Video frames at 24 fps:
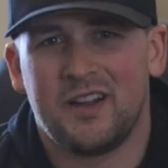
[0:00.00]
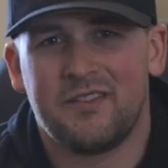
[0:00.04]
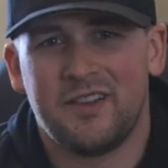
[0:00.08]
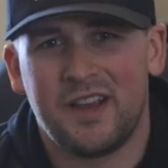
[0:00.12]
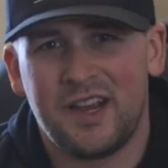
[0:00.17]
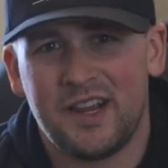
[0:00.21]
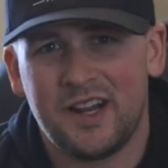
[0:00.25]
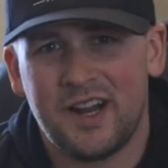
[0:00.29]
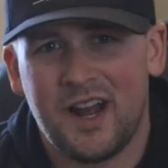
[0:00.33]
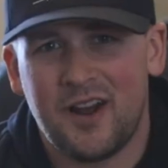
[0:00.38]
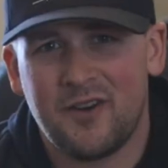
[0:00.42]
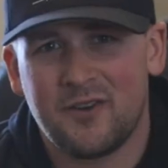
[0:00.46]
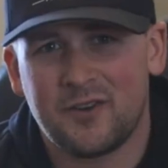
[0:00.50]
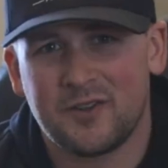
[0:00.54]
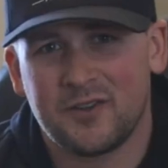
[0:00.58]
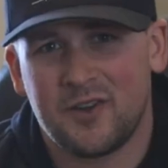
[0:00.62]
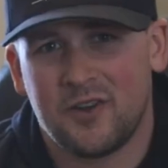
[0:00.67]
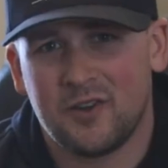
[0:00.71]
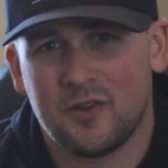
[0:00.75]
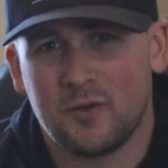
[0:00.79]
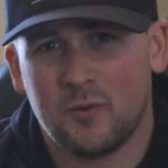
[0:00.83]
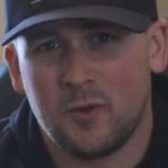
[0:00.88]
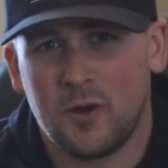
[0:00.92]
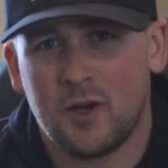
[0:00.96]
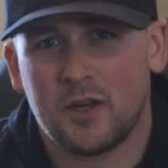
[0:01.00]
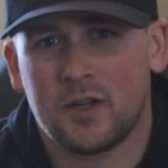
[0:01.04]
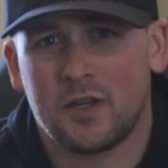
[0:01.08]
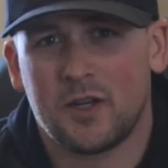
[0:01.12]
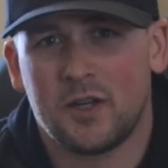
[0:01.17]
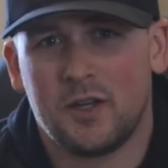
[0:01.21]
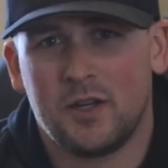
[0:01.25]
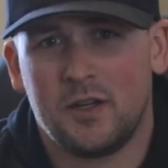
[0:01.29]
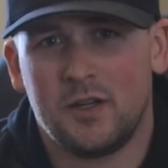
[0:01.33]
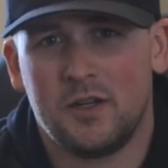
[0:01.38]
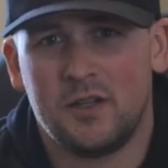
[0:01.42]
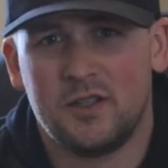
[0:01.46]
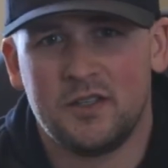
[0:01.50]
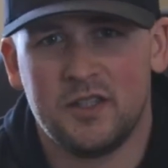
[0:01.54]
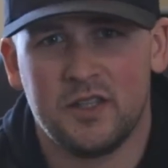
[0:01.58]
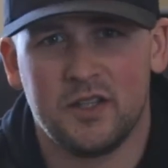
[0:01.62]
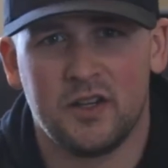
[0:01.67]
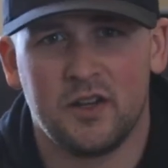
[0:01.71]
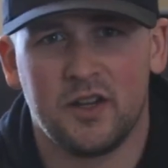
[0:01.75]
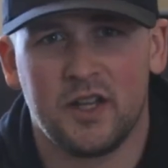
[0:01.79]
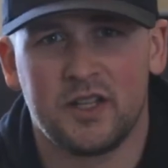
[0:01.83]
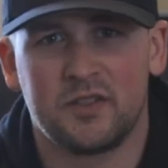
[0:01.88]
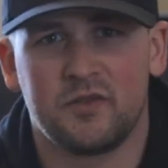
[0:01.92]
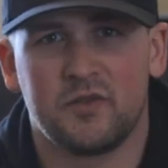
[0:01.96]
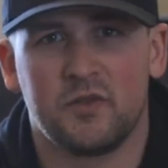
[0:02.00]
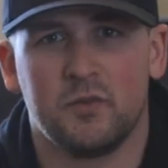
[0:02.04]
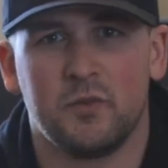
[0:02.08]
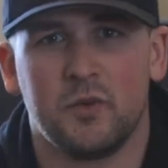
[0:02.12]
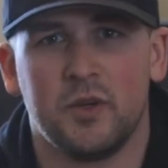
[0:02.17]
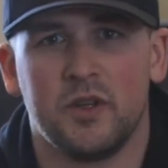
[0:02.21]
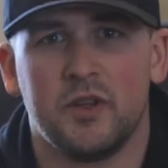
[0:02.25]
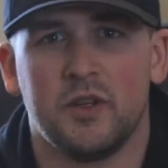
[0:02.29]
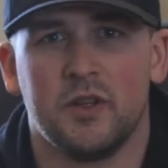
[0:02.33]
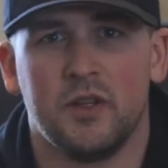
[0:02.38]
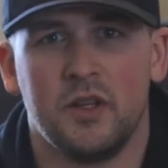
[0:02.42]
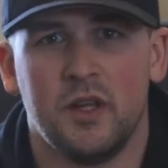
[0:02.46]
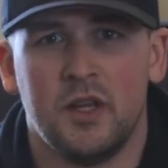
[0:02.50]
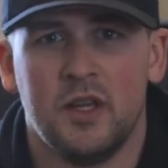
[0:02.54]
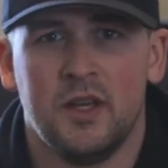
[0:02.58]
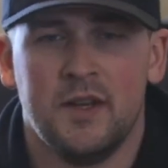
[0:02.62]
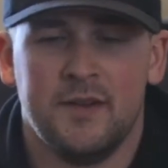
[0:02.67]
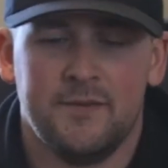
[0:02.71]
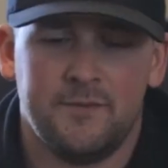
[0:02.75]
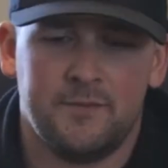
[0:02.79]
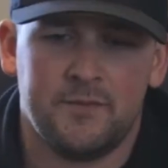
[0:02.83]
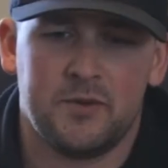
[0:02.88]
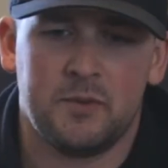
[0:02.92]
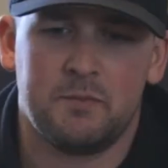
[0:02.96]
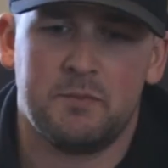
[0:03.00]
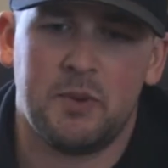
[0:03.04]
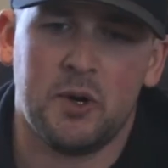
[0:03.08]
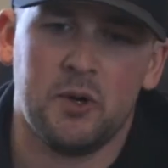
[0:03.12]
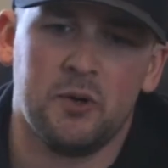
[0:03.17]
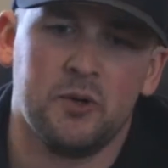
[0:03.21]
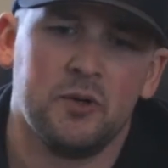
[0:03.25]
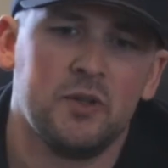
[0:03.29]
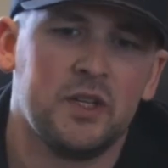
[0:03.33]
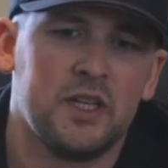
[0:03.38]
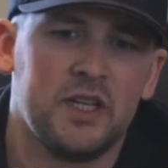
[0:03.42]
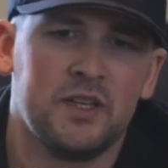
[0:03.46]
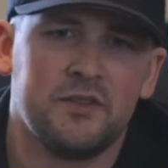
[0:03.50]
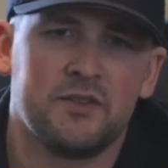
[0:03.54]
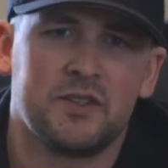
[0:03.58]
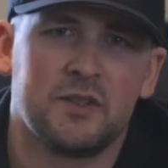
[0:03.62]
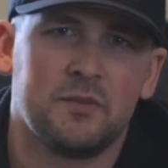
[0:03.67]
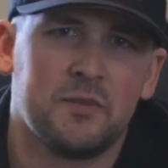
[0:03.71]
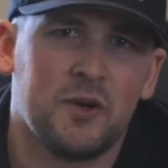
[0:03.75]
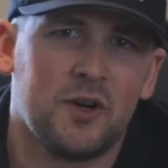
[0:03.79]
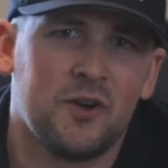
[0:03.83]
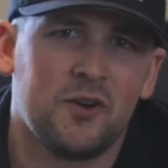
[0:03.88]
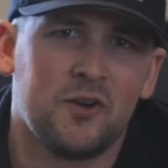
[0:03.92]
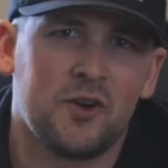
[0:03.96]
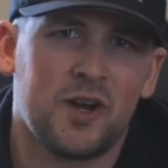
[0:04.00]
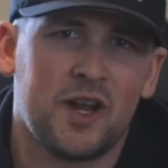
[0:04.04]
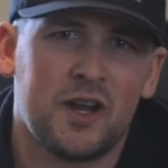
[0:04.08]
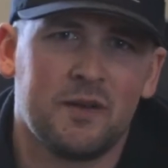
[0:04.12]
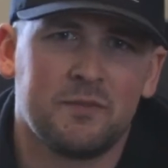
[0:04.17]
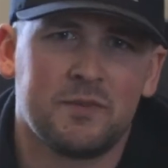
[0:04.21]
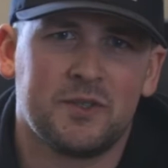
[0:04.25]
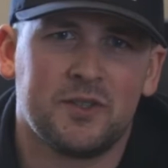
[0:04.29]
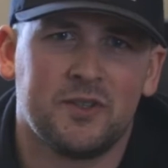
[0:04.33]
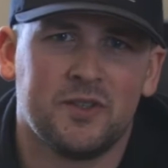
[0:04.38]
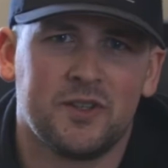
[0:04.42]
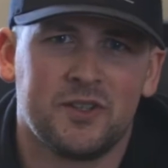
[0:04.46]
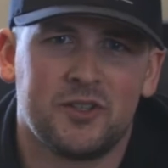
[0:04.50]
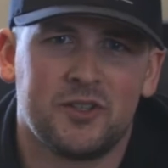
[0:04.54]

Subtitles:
to have 8 hours on the water. You know, that's from when the boat leaves the boat ramp till